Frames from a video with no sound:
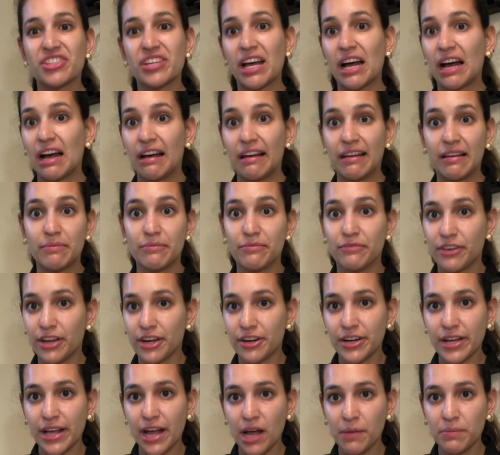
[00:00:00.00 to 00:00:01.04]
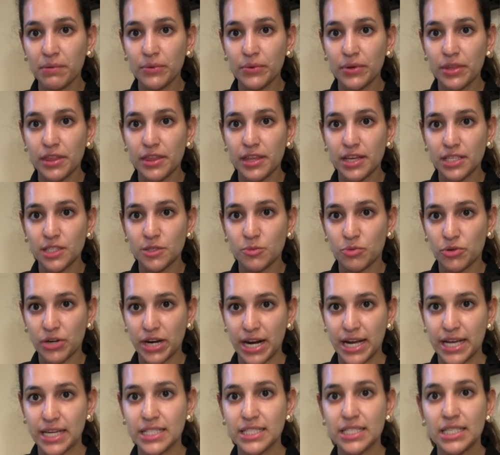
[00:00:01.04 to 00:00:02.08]
I am very happy with this
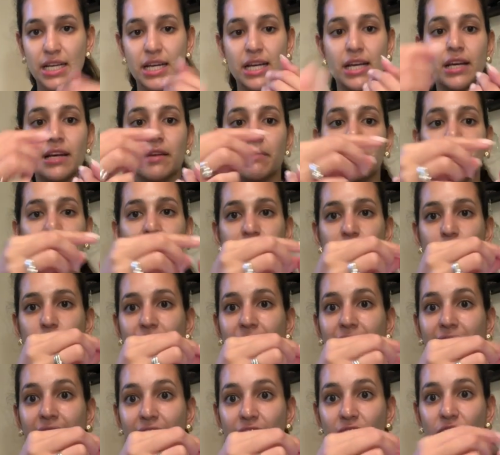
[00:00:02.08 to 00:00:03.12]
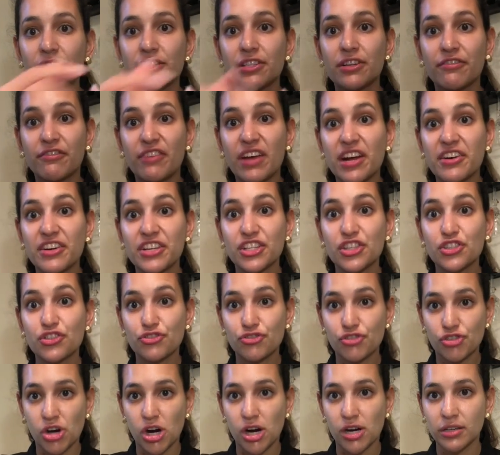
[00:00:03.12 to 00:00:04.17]
brand because my nails are very
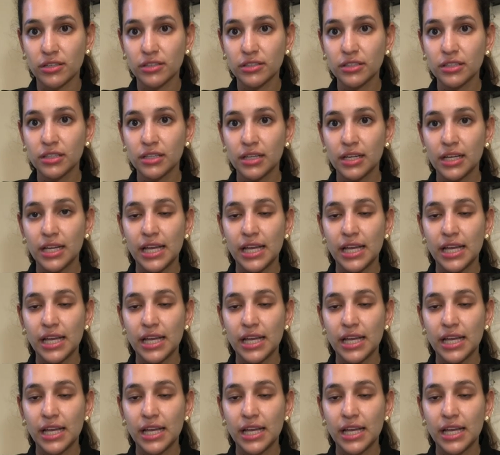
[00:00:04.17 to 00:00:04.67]
strong.